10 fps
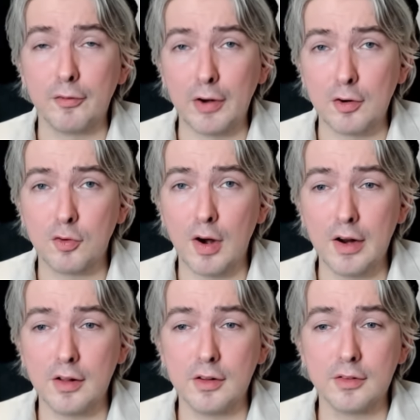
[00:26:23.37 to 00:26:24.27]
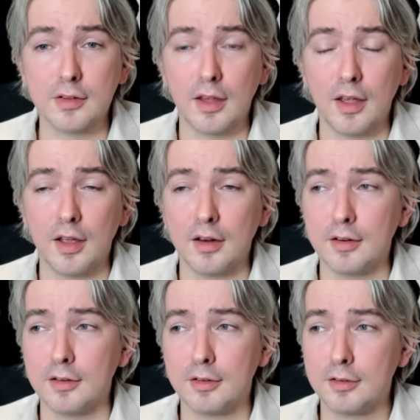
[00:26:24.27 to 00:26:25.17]
fair trials
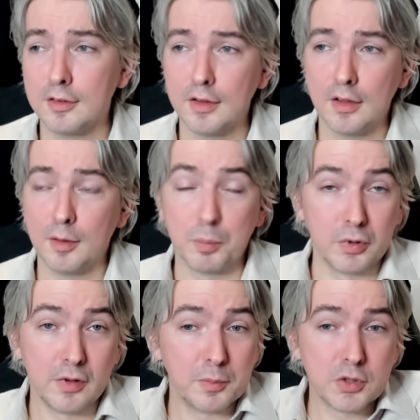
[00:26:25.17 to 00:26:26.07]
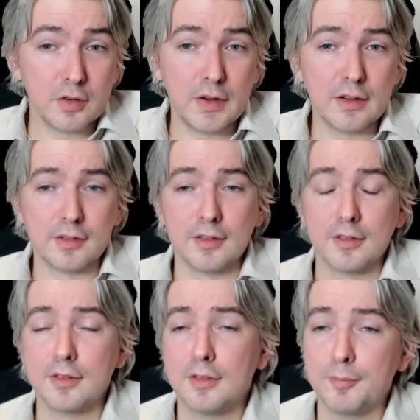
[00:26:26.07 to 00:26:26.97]
and presumption of
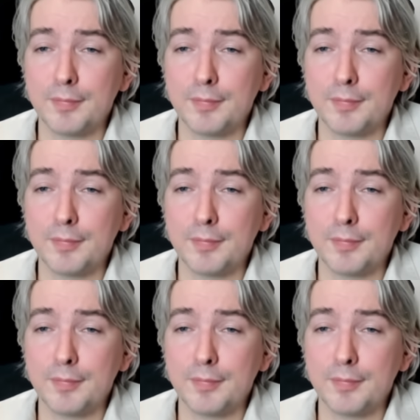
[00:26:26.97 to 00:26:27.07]
innocence.